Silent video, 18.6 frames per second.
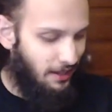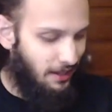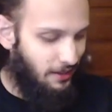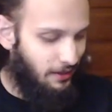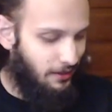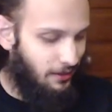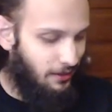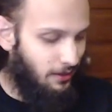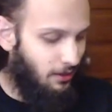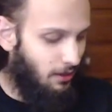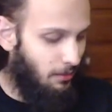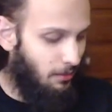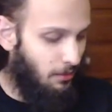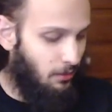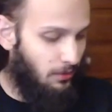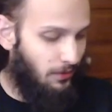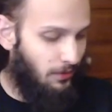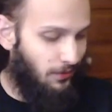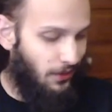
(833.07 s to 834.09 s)
the
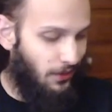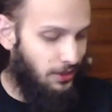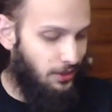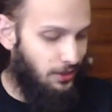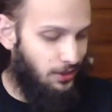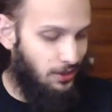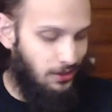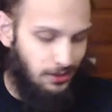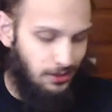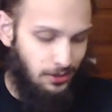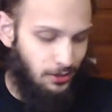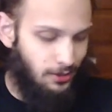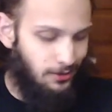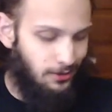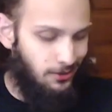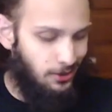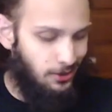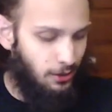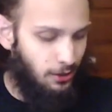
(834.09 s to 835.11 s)
dilemma we face is
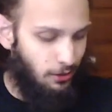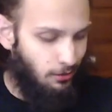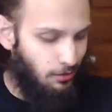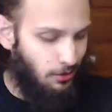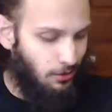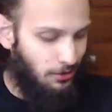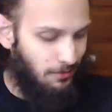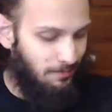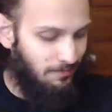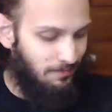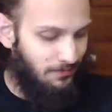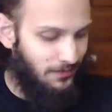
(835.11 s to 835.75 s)
considerable.